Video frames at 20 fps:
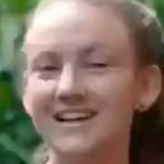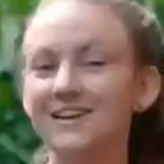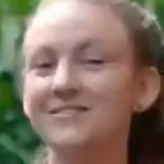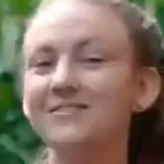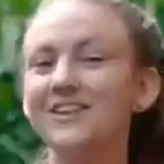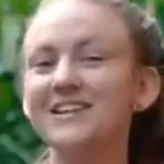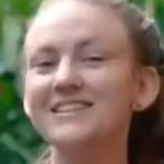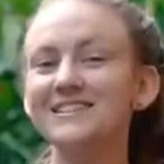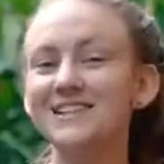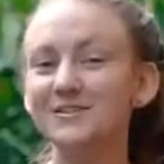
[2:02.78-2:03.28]
If
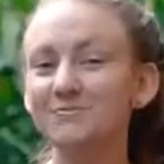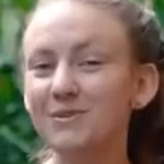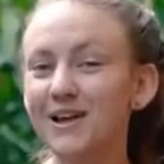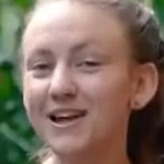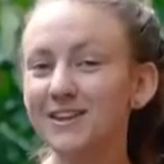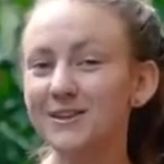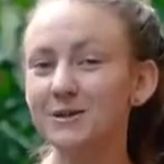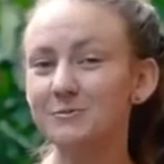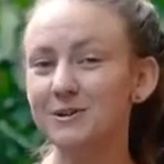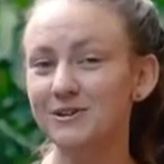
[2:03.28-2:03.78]
they seem
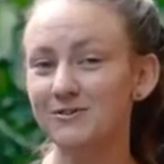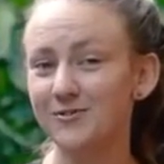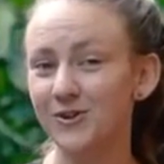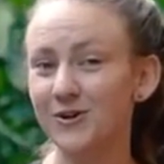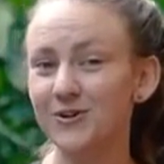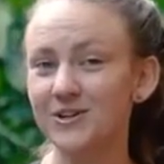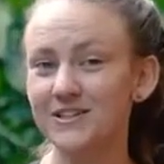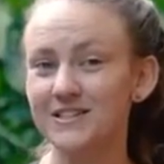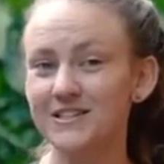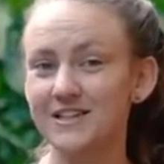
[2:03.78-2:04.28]
like they'll be
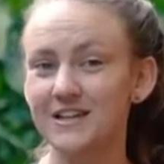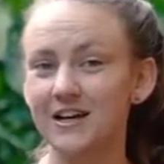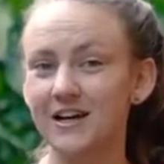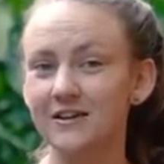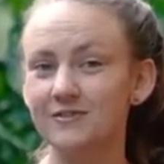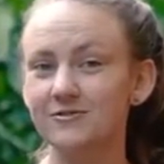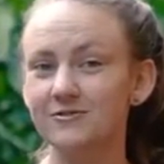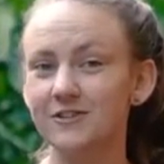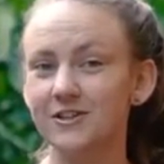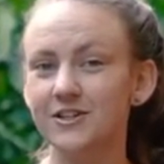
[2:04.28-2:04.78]
focused
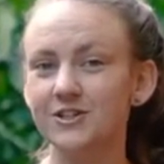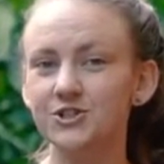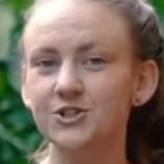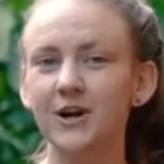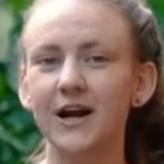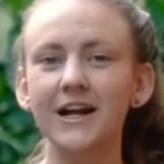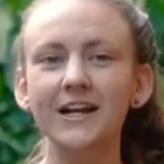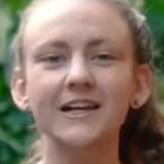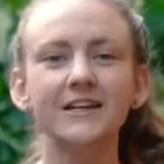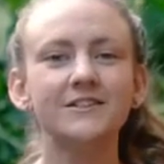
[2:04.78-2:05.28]
enough,
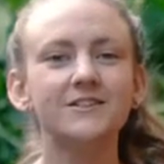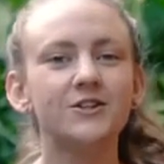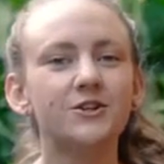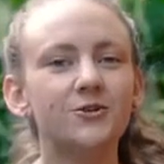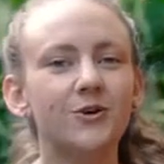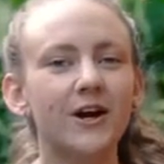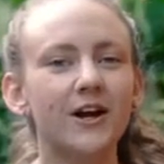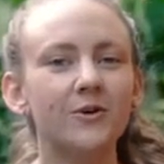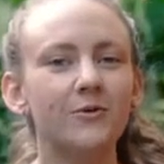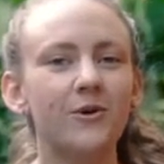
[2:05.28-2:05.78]
training is a
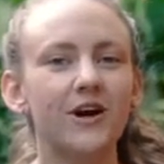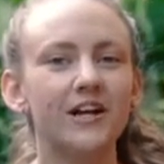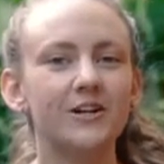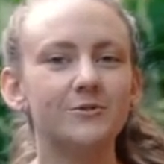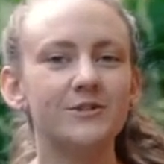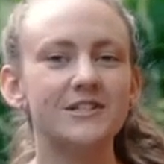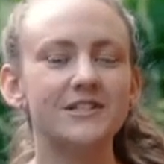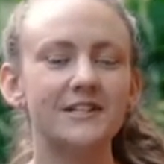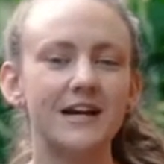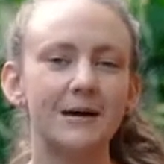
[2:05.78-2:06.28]
great way to
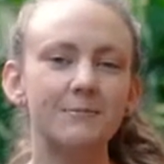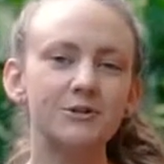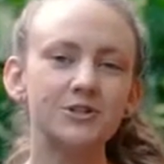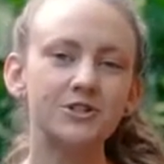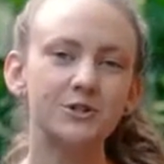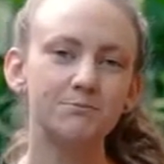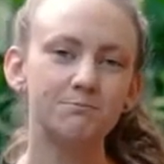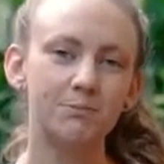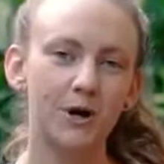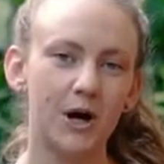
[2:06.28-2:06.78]
establish
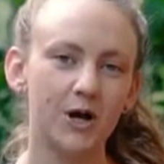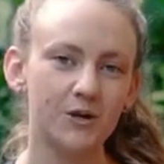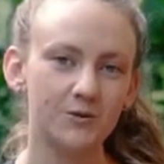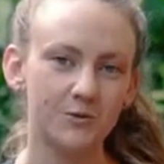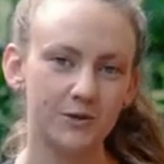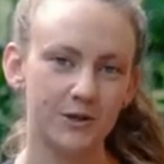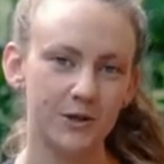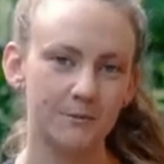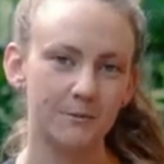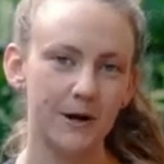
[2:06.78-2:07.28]
a bond
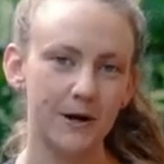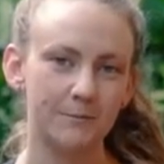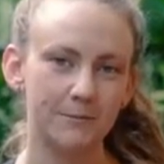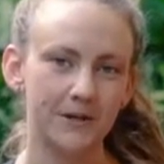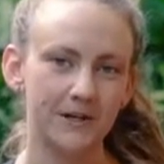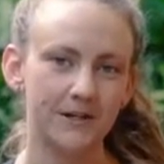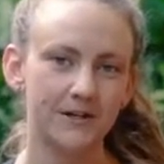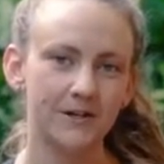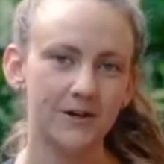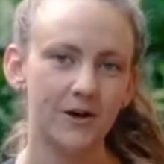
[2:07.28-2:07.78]
with your
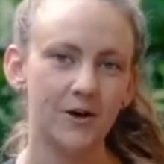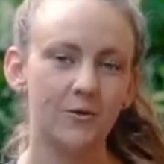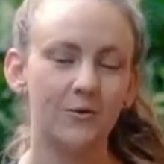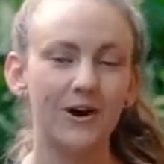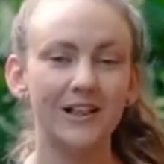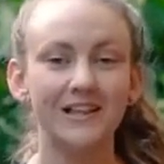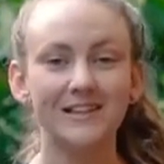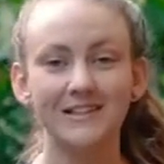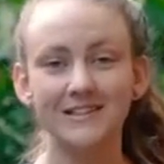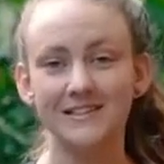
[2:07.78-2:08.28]
puppy,
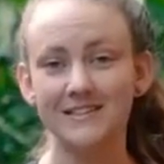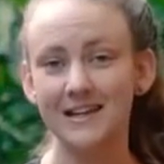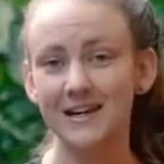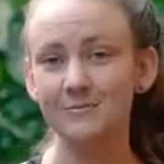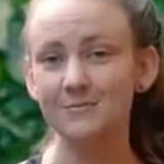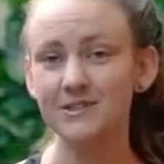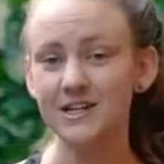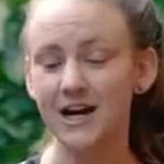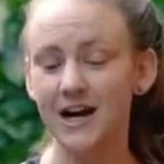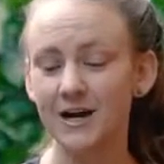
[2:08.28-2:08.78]
while at the
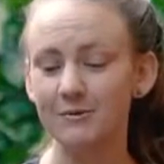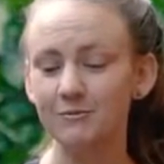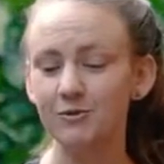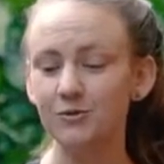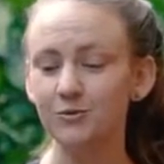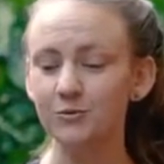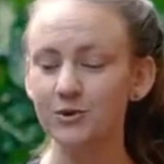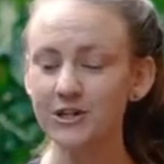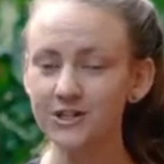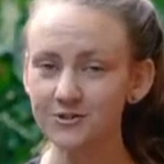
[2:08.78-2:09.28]
same time
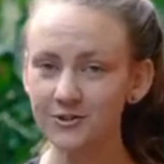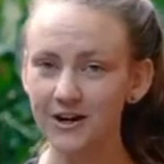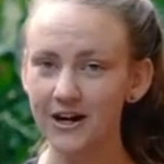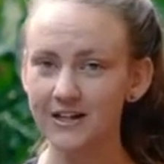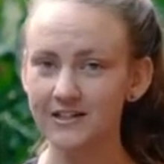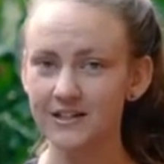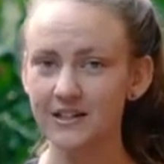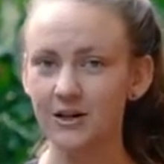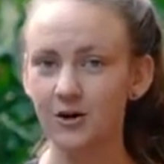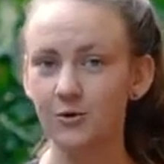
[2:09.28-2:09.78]

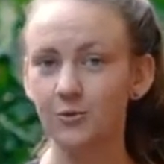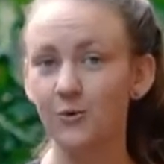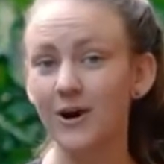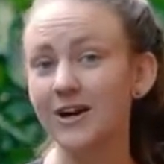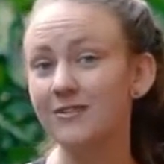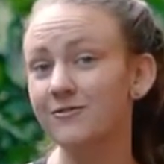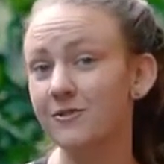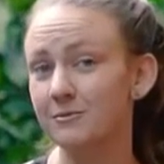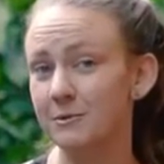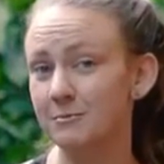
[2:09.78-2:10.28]
redirecting
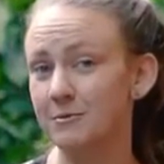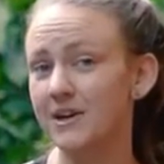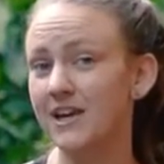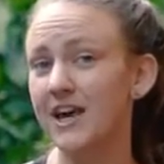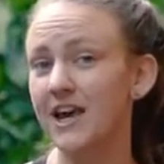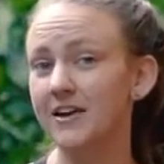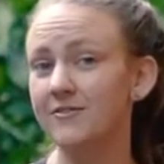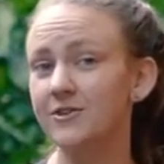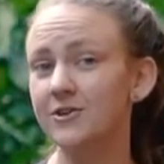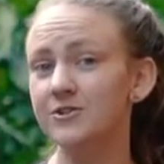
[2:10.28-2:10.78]
away from the
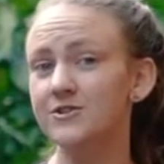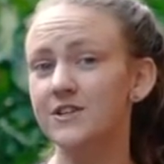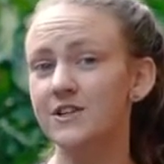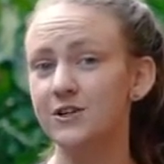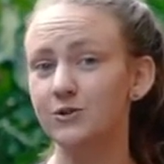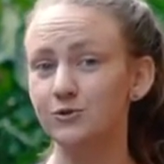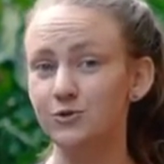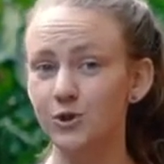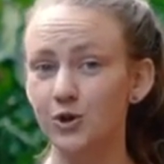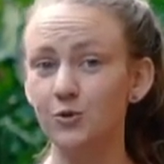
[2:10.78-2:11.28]
behaviors that
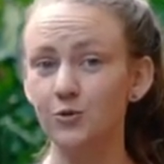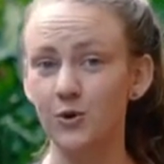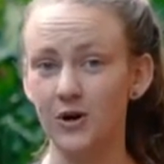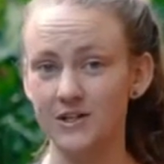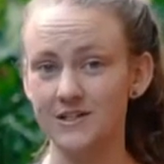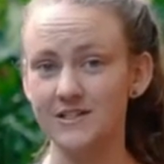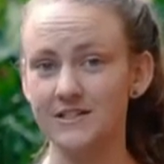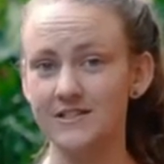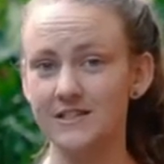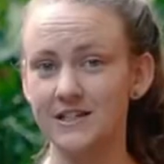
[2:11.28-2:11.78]
you don't
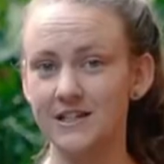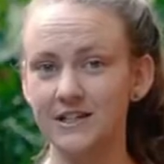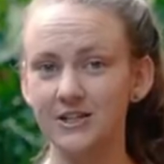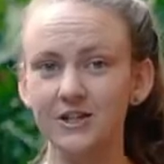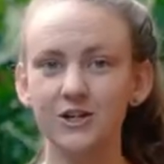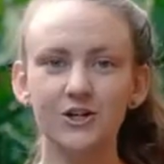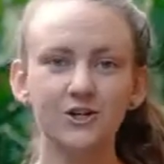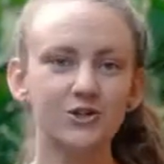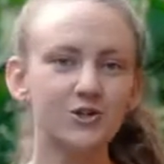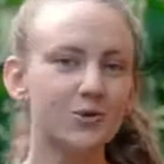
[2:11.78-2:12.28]
want to see
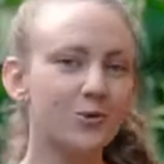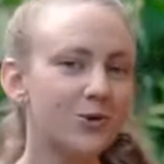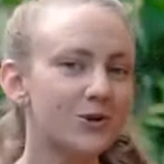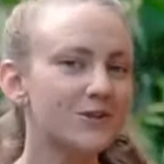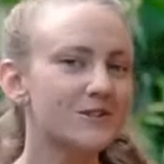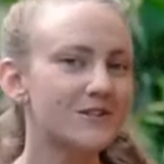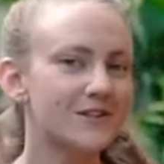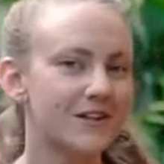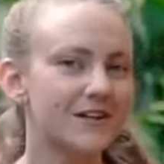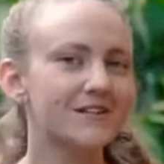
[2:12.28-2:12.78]

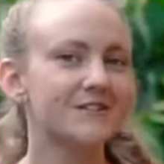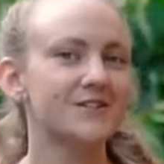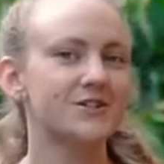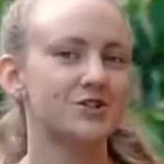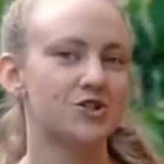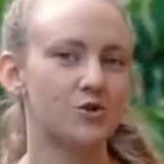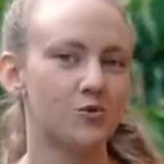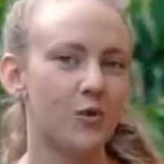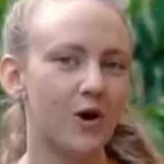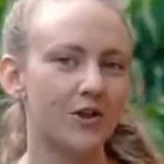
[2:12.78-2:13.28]
towards the things
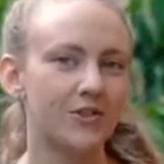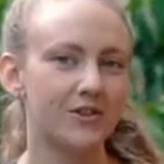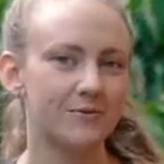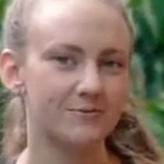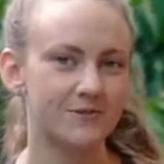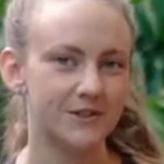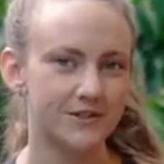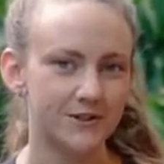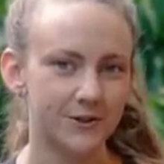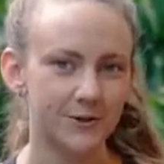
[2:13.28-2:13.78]
that you want them
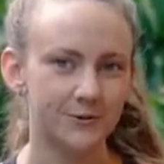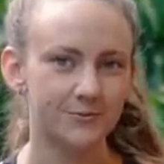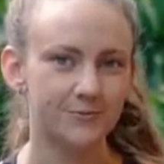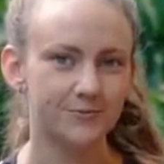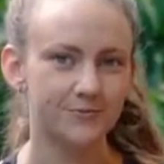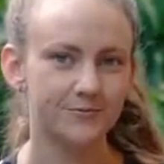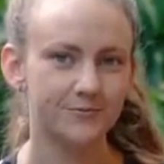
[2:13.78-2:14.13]
to do.